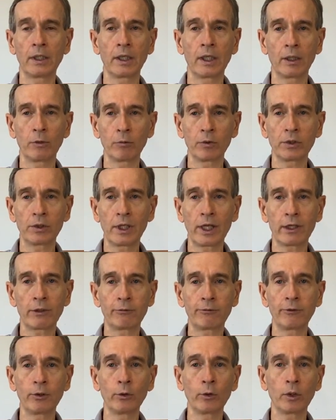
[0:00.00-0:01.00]
And it was not a
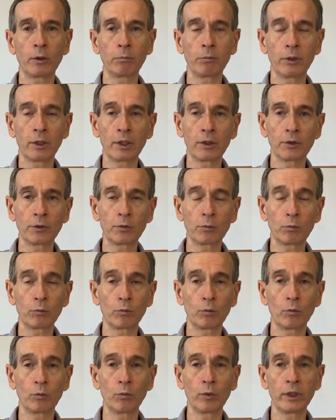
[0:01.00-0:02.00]
fluke because
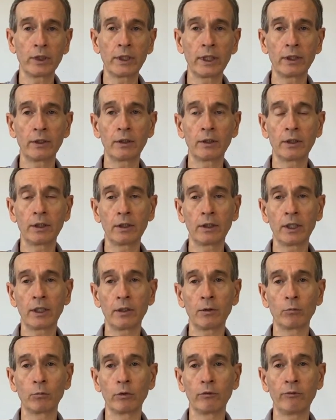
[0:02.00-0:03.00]
we then did
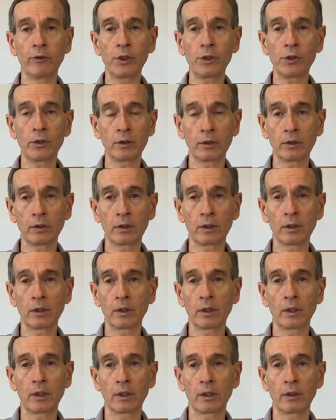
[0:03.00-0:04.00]
a revision
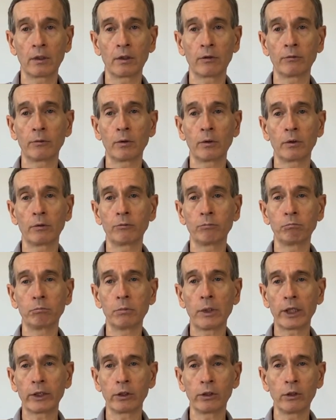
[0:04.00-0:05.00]
of
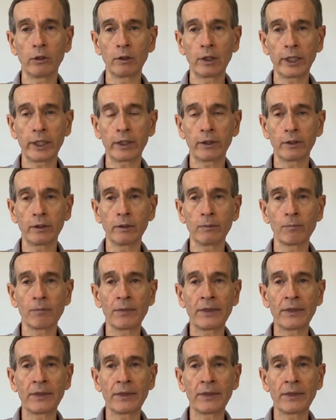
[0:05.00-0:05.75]
about a year later,